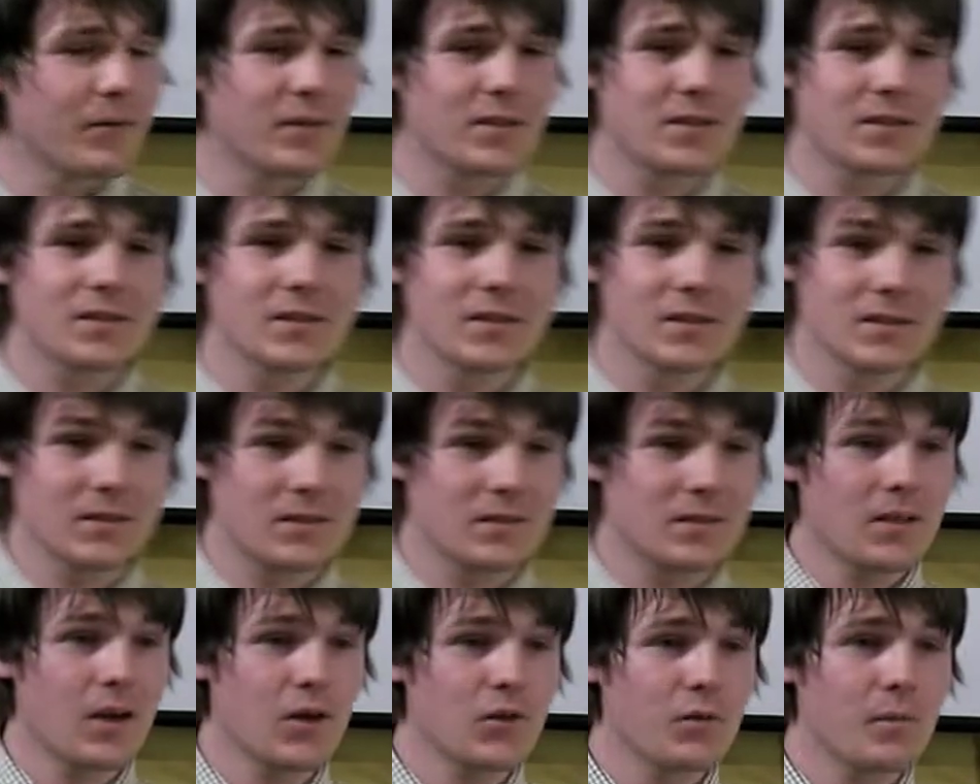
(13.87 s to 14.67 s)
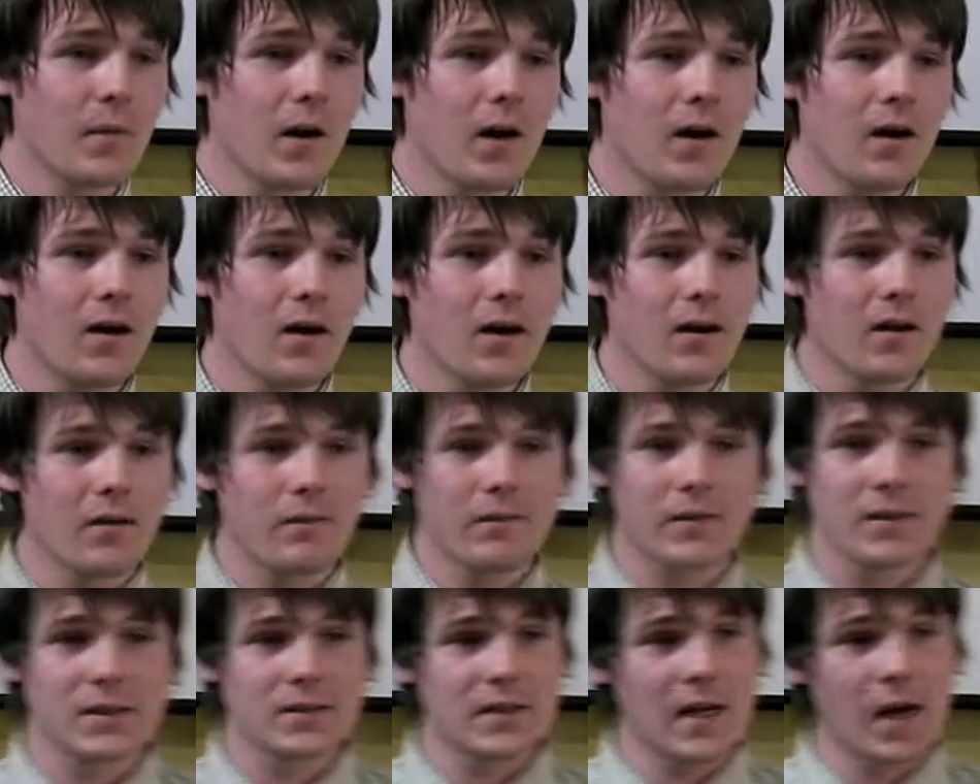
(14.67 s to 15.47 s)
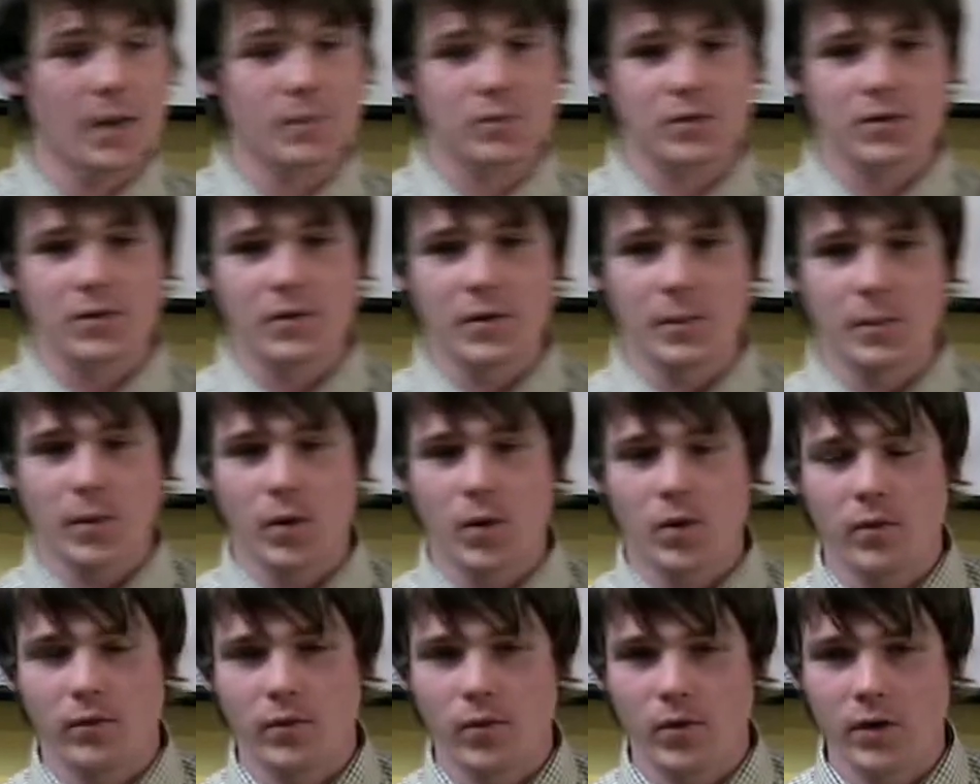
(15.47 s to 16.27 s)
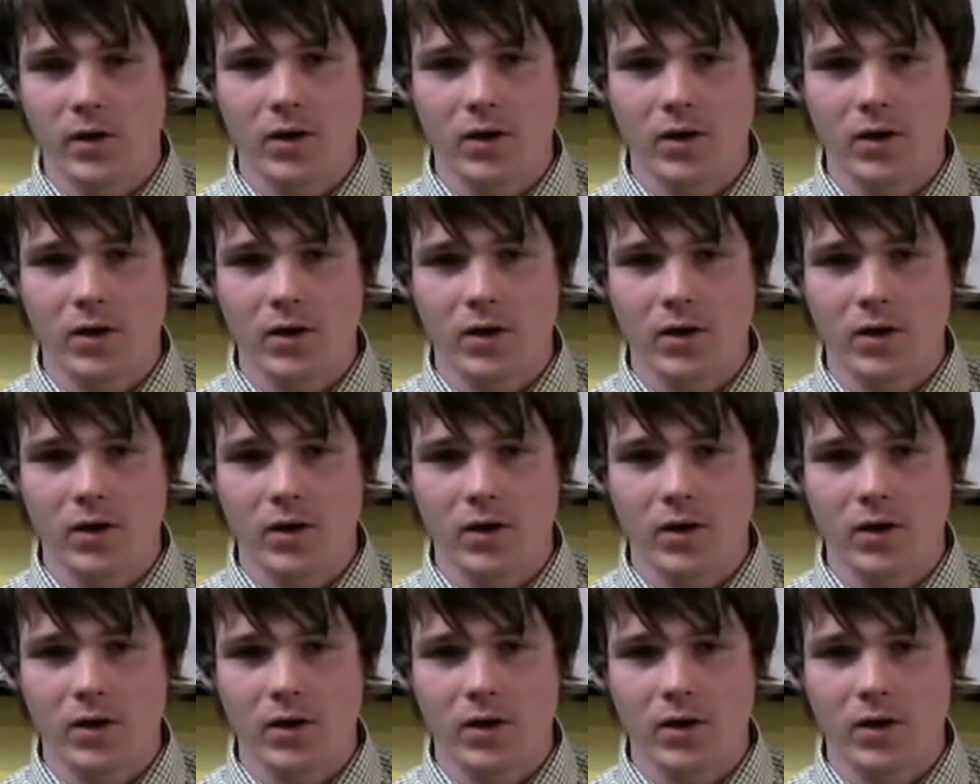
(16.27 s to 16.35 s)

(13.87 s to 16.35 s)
which has touched my heart, and I think it's absolutely beautiful